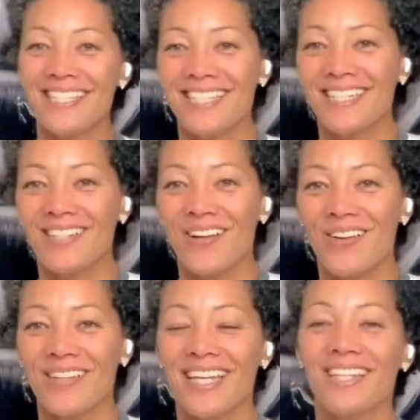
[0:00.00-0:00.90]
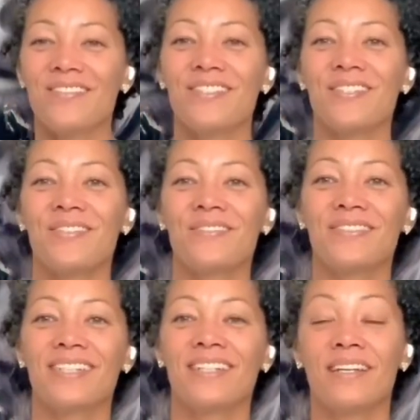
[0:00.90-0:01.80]
in all that you do.
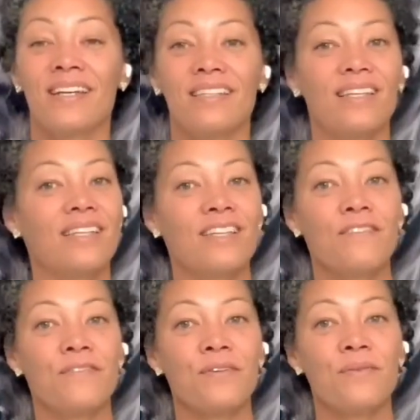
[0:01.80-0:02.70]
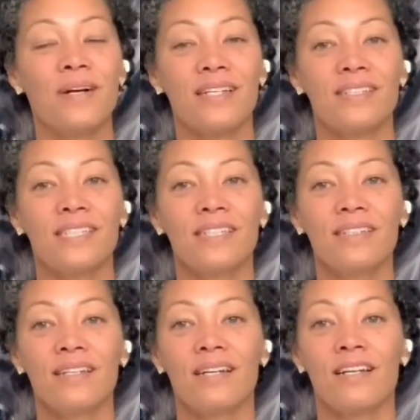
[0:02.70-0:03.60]
Thank you for watching.
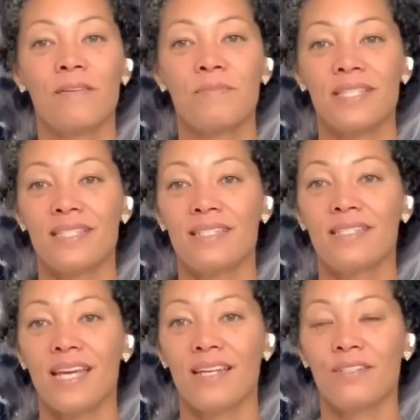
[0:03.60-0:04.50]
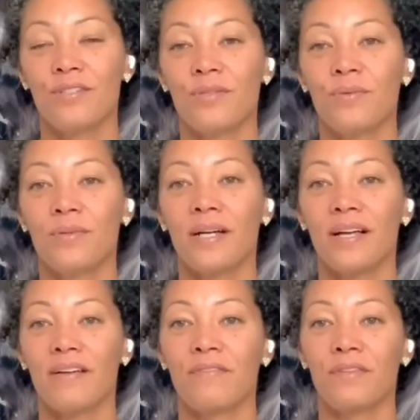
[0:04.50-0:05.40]
This is day 2 of
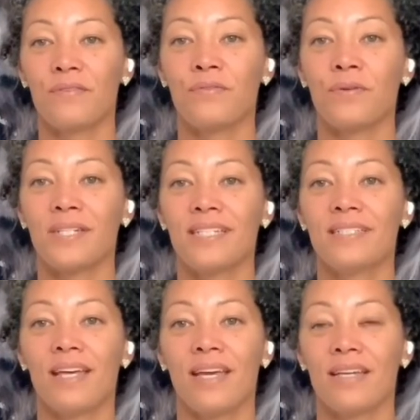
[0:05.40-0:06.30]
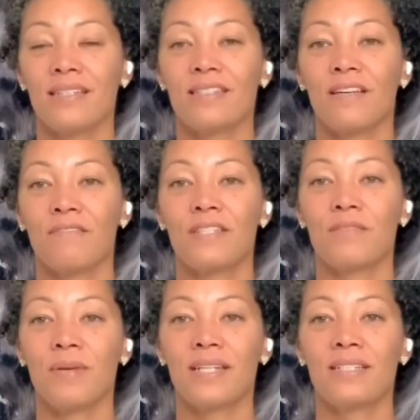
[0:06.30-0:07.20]
the 40 days of this
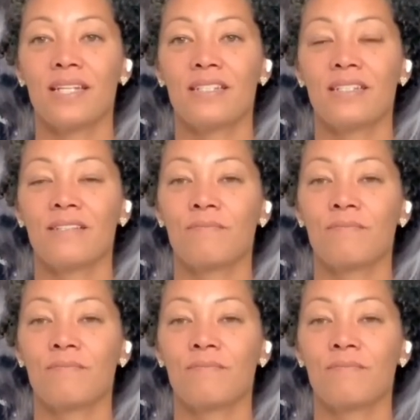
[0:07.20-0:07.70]
meditation.